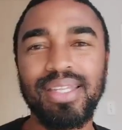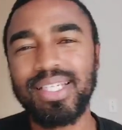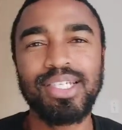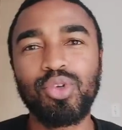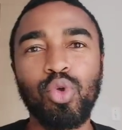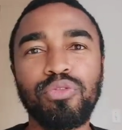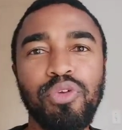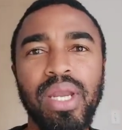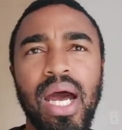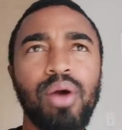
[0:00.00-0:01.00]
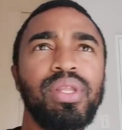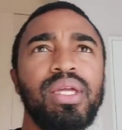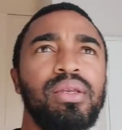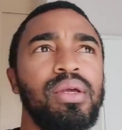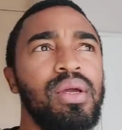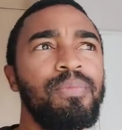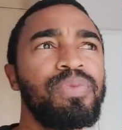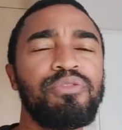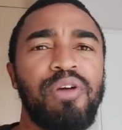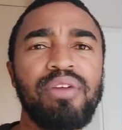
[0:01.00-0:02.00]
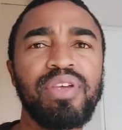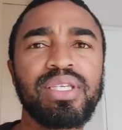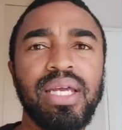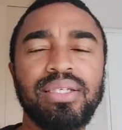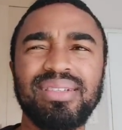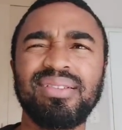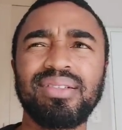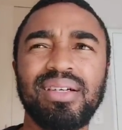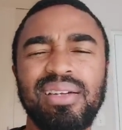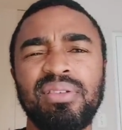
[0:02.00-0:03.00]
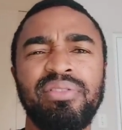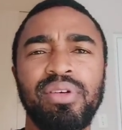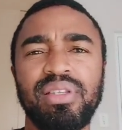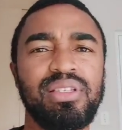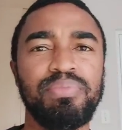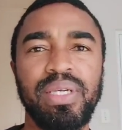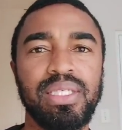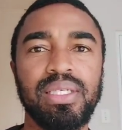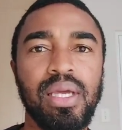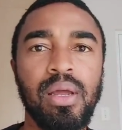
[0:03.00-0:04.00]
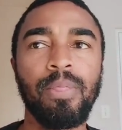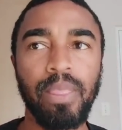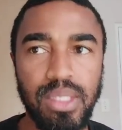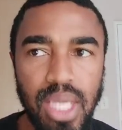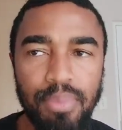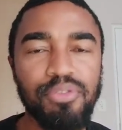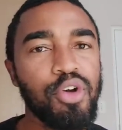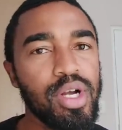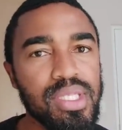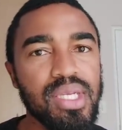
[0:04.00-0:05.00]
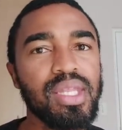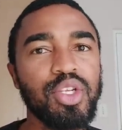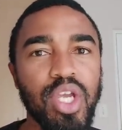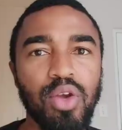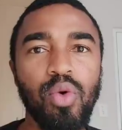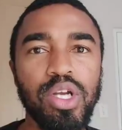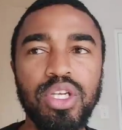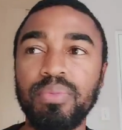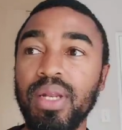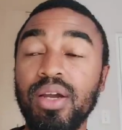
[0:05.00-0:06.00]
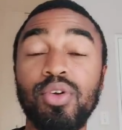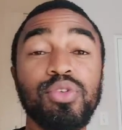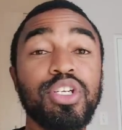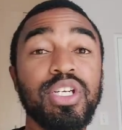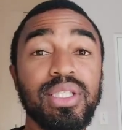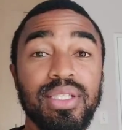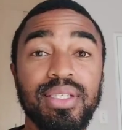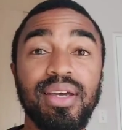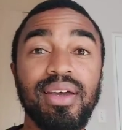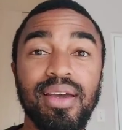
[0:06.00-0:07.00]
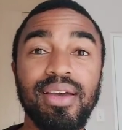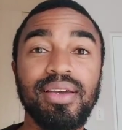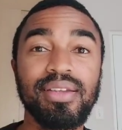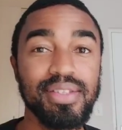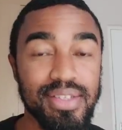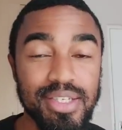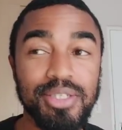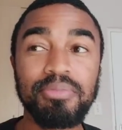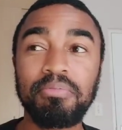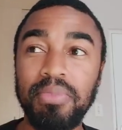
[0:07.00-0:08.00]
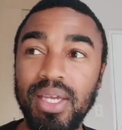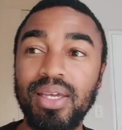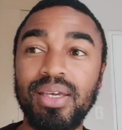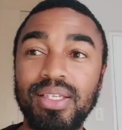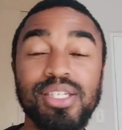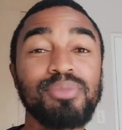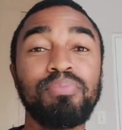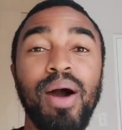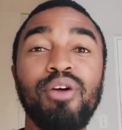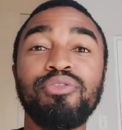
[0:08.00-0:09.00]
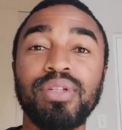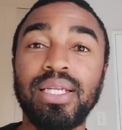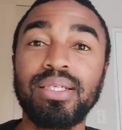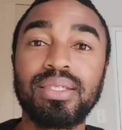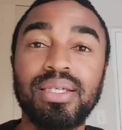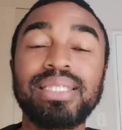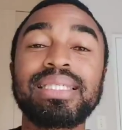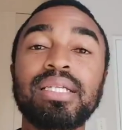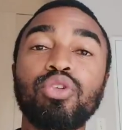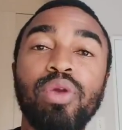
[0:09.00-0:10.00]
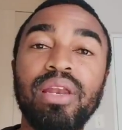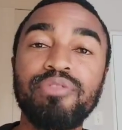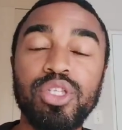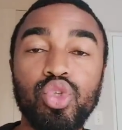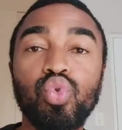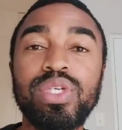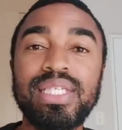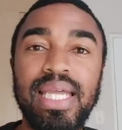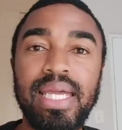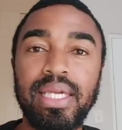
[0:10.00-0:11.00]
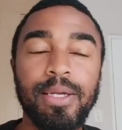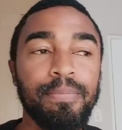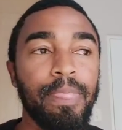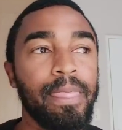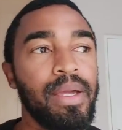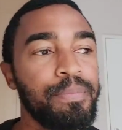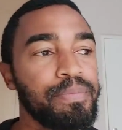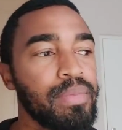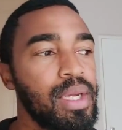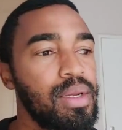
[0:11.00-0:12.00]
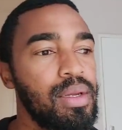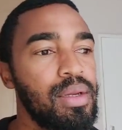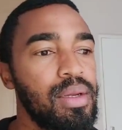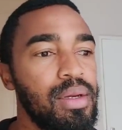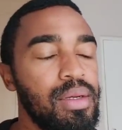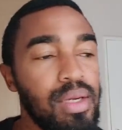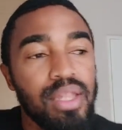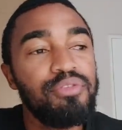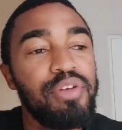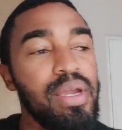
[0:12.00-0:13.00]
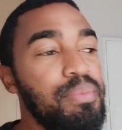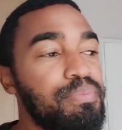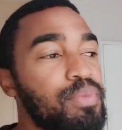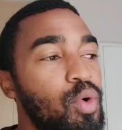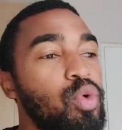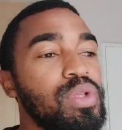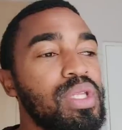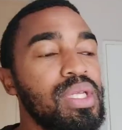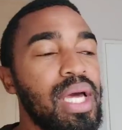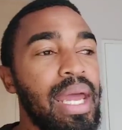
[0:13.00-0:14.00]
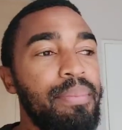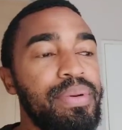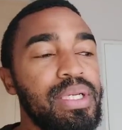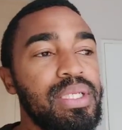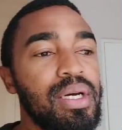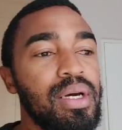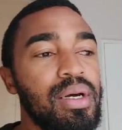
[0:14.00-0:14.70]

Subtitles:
that is just cool for now, and then 5 years later, like, ugh, I don't even know what this means. The type of content that you can watch and be like, oh shit, this is powerful, and it's still relevant to this day. Another very cool thing that happened,